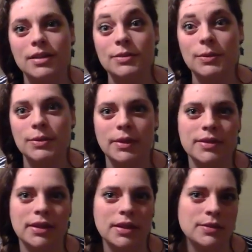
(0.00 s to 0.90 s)
Since we're
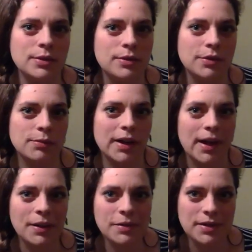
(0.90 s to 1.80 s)
doing Sunday School from
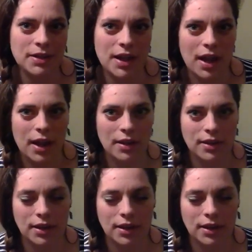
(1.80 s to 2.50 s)
my house today,